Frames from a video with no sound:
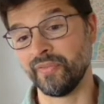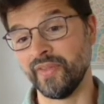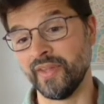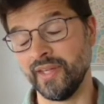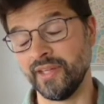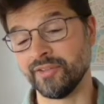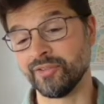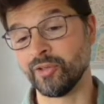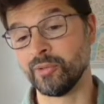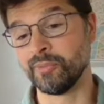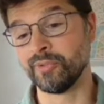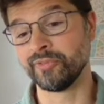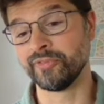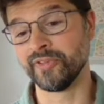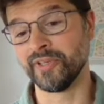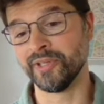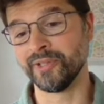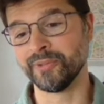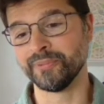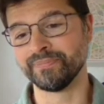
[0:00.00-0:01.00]
the TOML
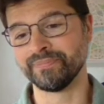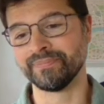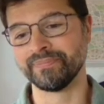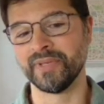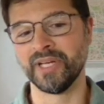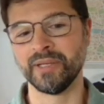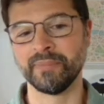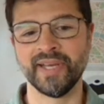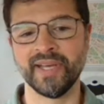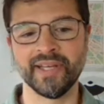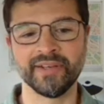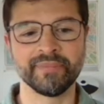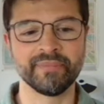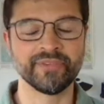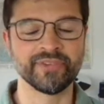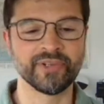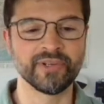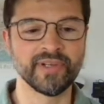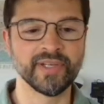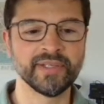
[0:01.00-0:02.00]
file. My bad.
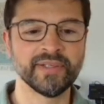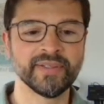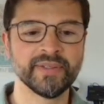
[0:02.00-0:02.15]
Sorry.